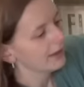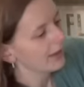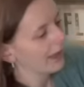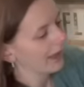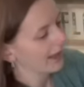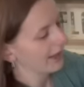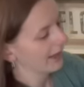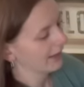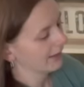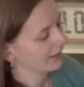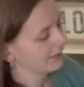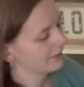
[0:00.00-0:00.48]

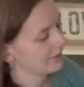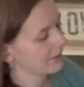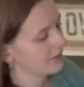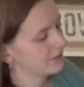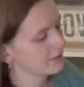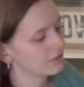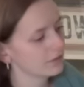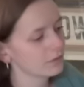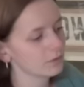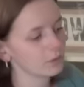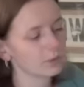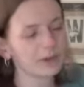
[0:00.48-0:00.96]
And
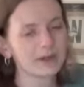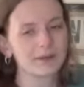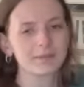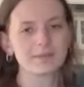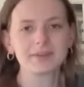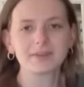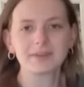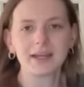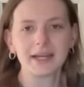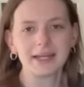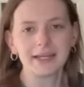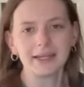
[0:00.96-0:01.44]
this is what I'm
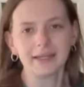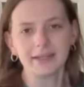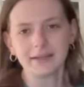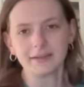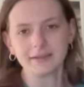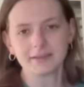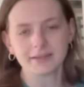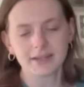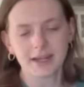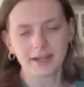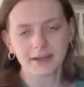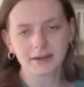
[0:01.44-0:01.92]
saying.
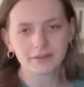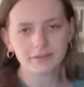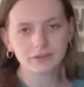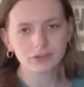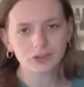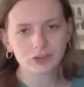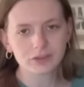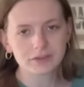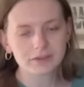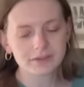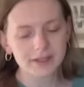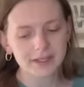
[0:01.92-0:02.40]
Instead of
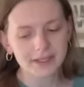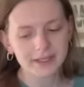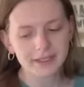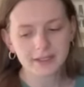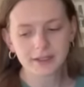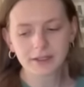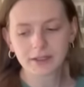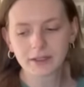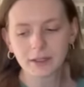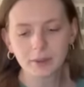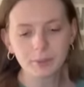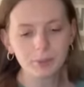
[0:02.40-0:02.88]
just like
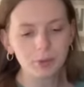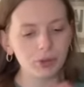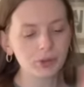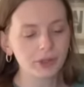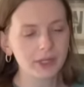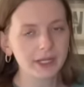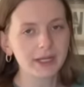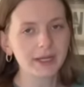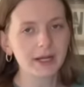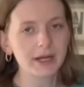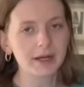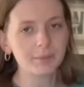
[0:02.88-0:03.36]

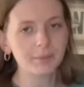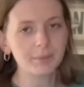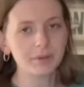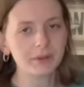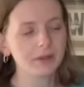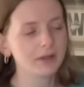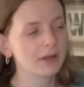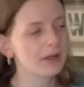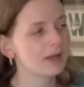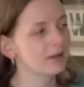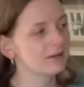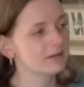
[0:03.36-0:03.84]
putting up
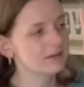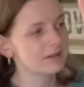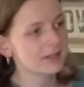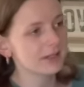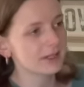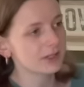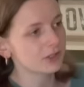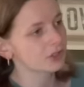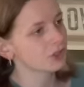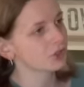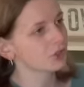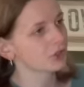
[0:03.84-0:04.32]
a
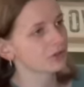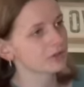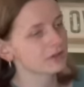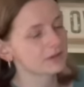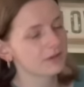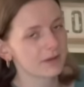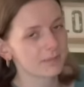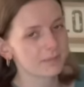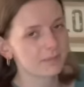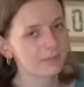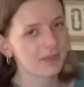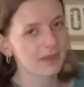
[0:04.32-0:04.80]
dish or
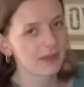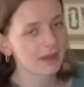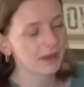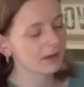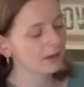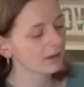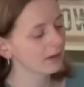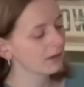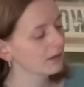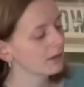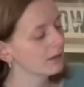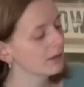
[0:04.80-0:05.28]

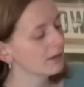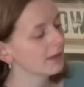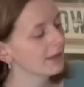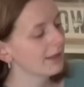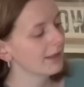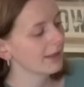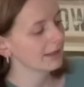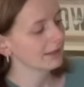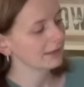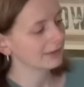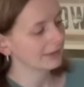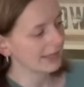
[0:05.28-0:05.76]
something,
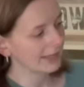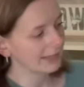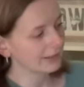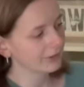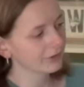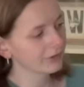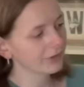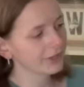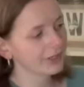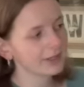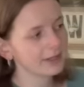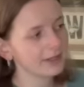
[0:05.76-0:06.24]

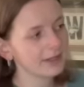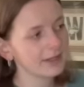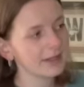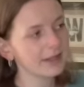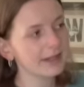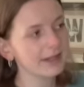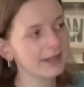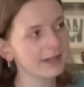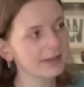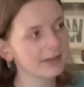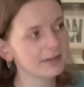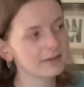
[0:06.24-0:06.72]
layer it
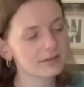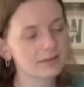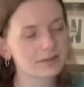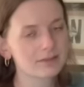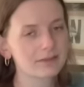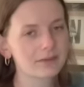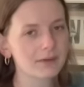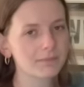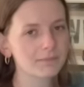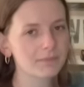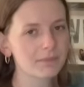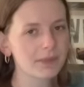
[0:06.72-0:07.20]
in
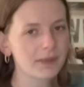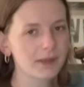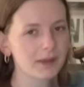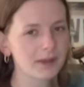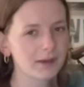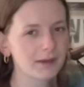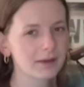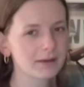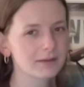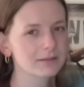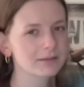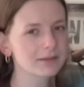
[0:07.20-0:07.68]

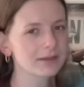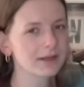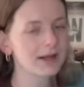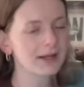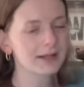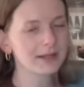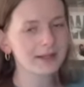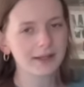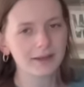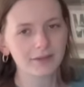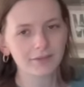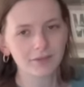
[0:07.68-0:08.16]
something to
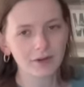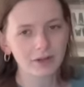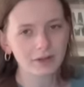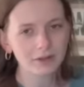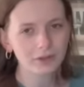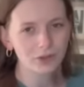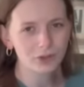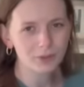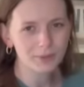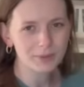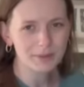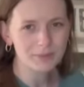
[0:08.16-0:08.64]
kind of give it a
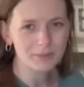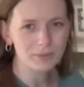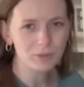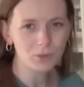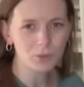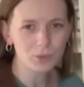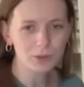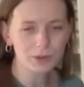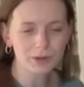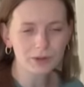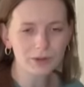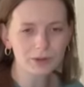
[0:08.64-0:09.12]
little bit
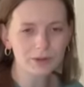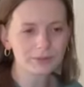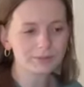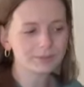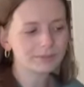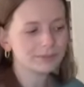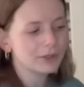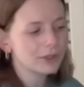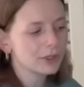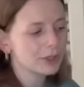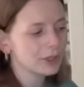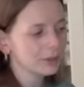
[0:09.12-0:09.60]
more
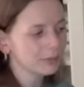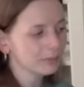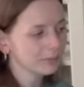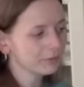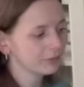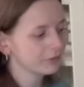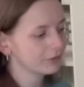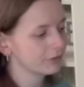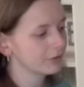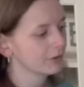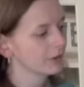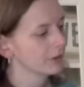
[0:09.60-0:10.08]

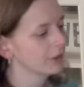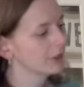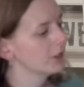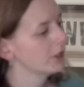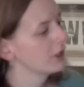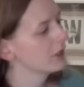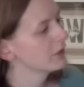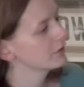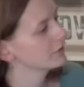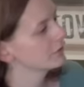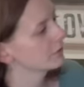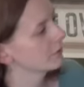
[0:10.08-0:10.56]
umph.
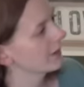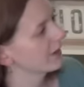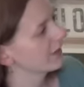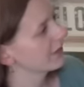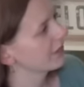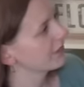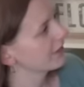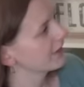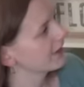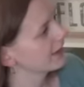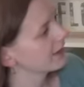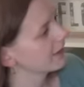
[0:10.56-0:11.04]
So I
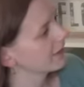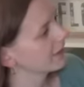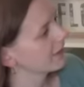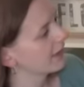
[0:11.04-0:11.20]
think